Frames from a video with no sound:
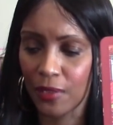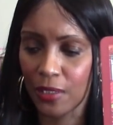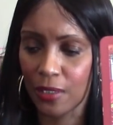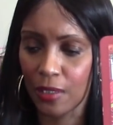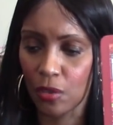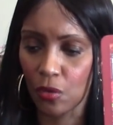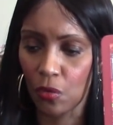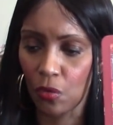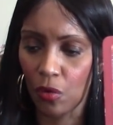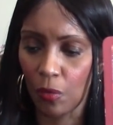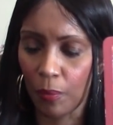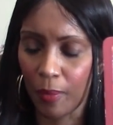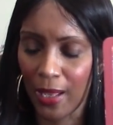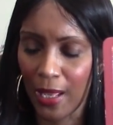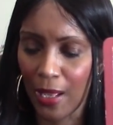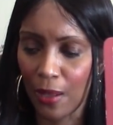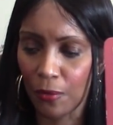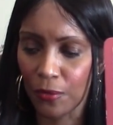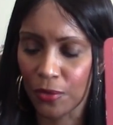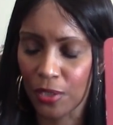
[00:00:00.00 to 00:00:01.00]
this is all
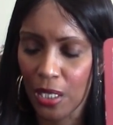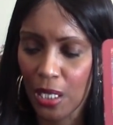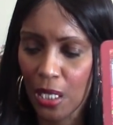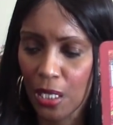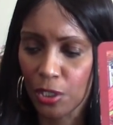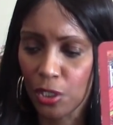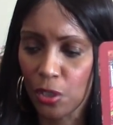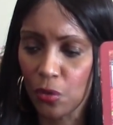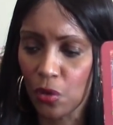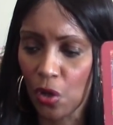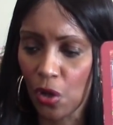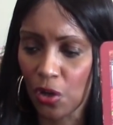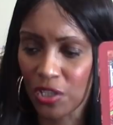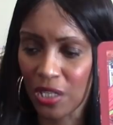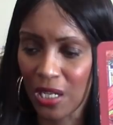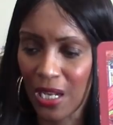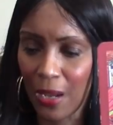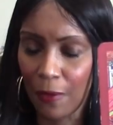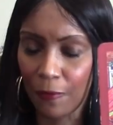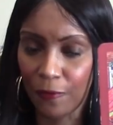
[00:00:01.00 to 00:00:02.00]
about you
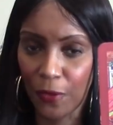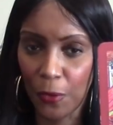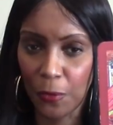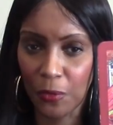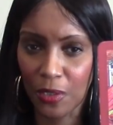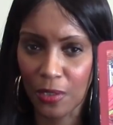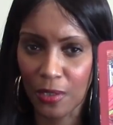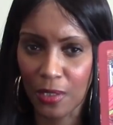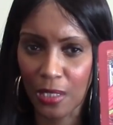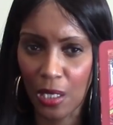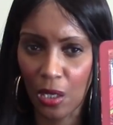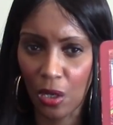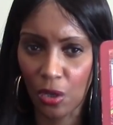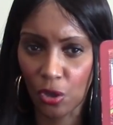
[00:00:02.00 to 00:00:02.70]
guys are now focusing